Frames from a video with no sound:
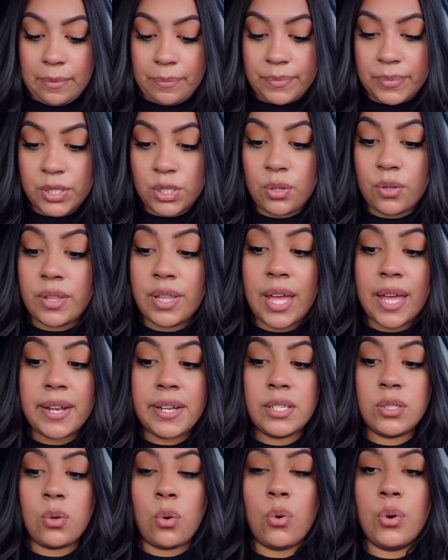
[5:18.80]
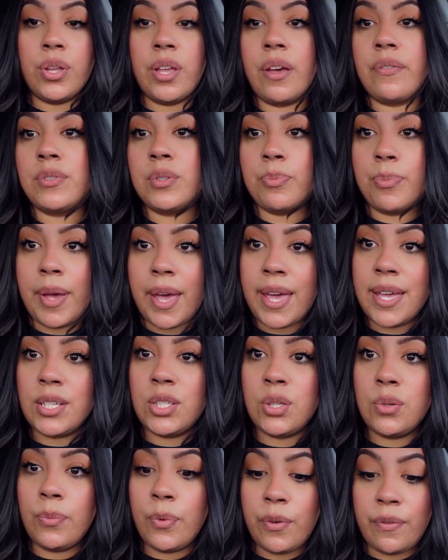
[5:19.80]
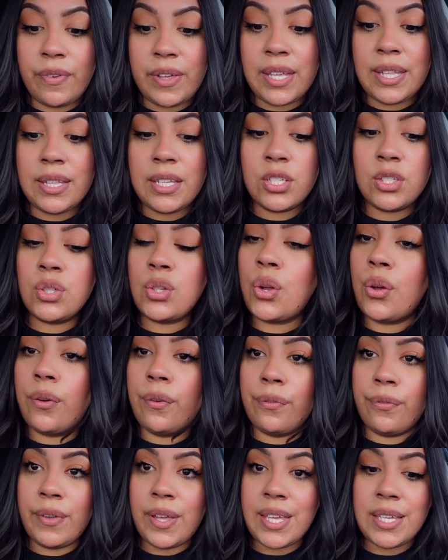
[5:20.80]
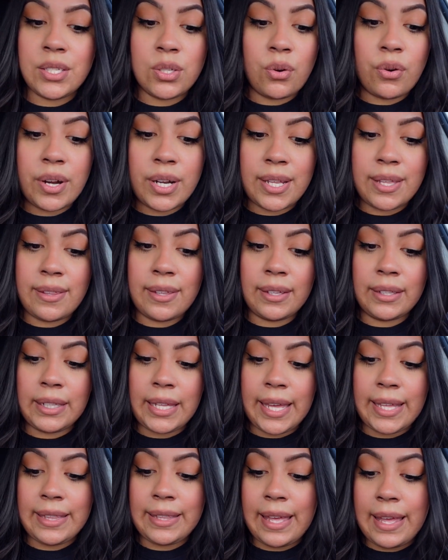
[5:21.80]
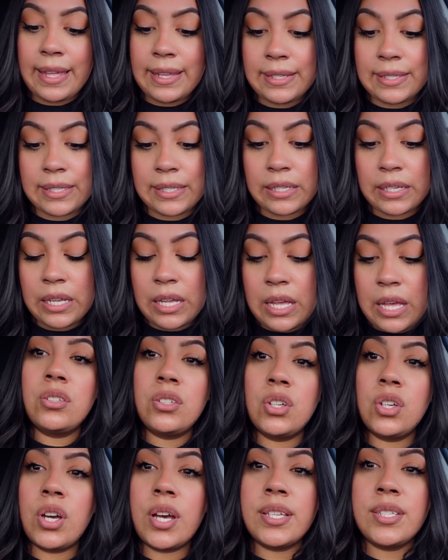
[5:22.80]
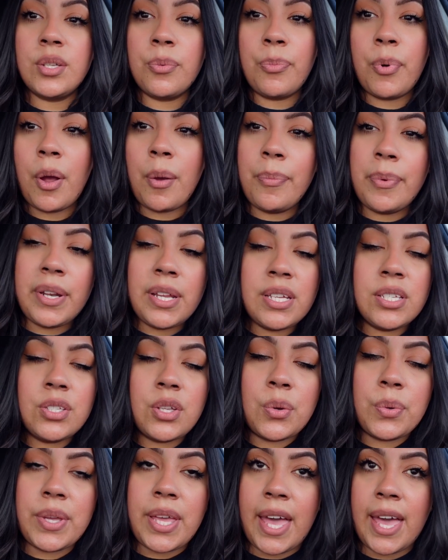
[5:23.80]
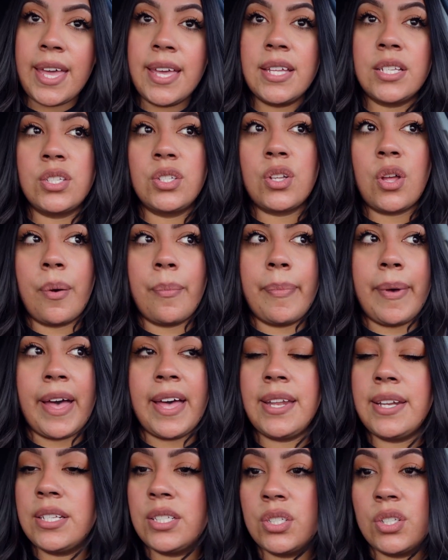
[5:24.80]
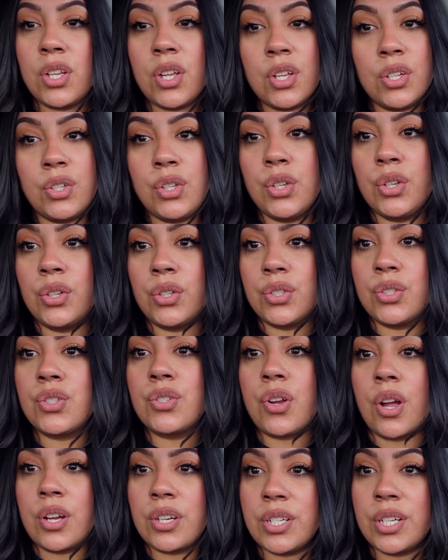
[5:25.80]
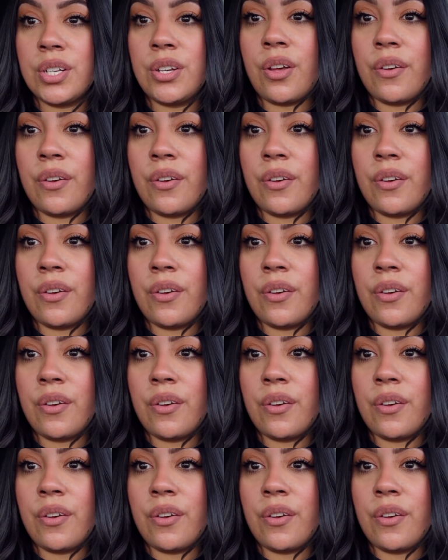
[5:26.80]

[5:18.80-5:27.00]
So that is all you have to pay to move in. There's no fees or anything like that. You guys, the property is okay. It's not bad. It's not new construction.